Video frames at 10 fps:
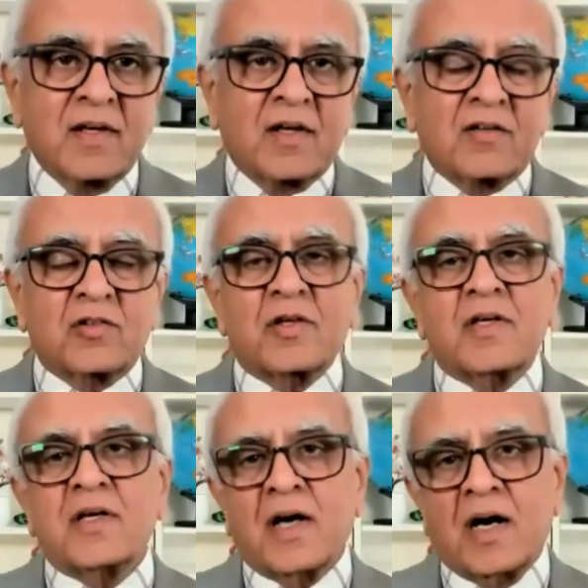So
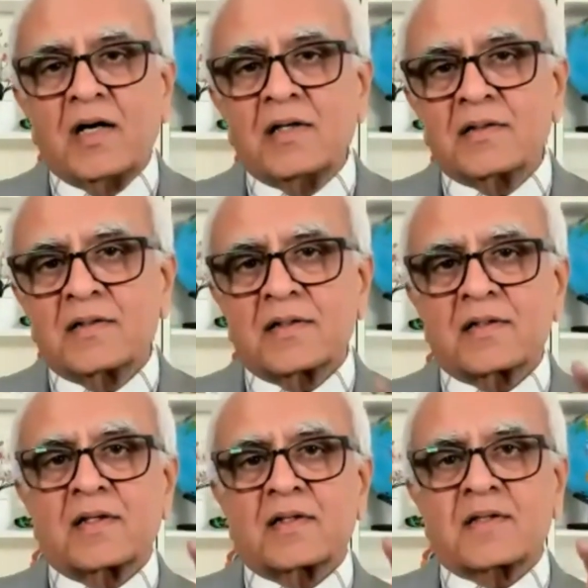here are
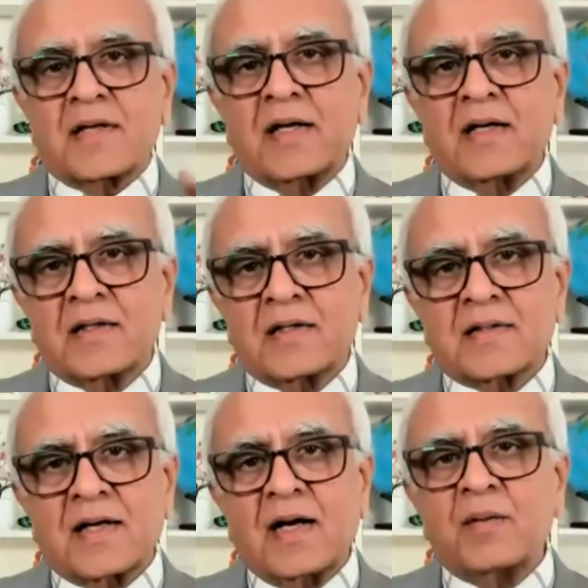the 10
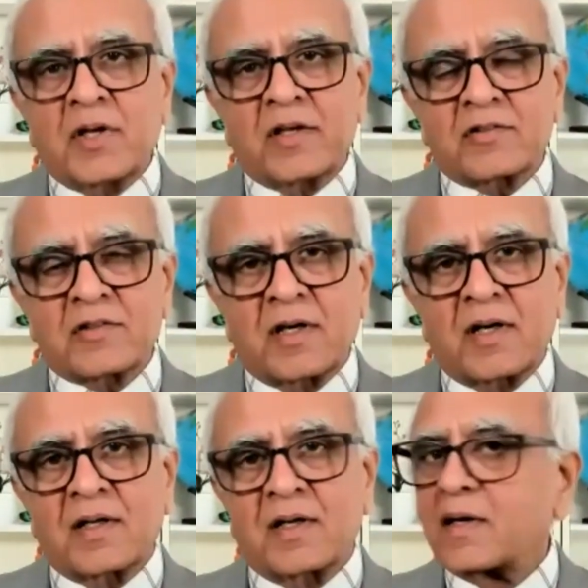time-tested